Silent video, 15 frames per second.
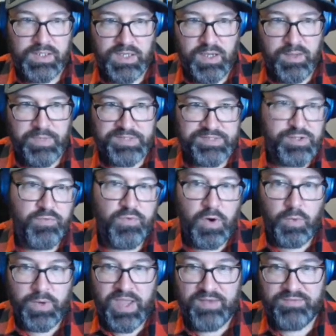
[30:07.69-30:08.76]
And so
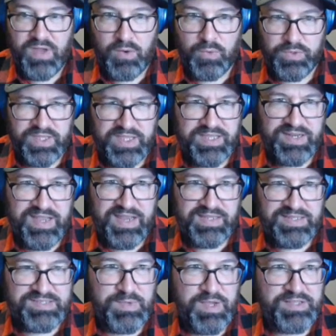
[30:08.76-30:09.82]
far, we have not really hit
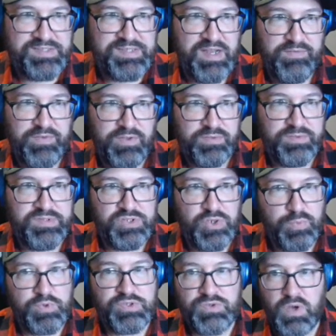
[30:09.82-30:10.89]
any spots that I feel
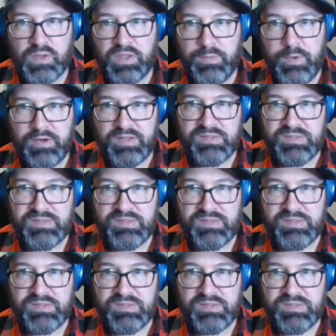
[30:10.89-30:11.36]
super strongly about.